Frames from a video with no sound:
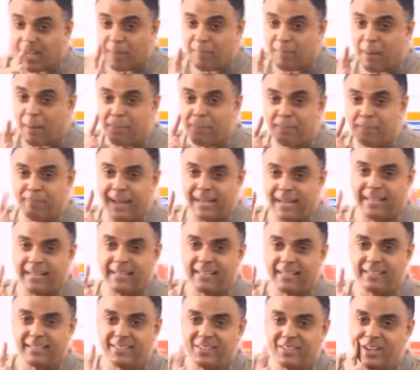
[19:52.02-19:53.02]
money.
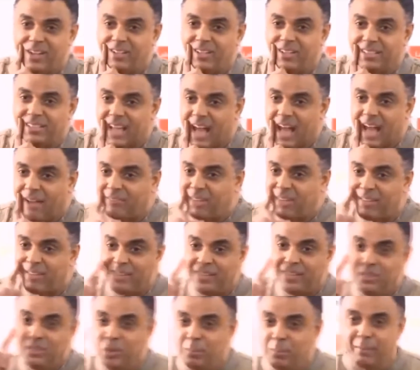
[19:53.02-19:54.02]
God is, I've given
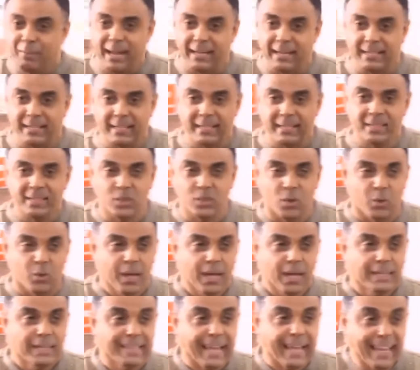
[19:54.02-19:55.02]
you money. No,
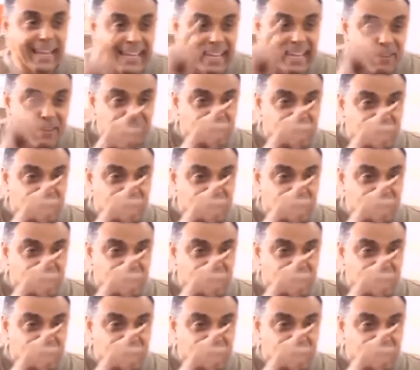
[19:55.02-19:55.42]
the gift is the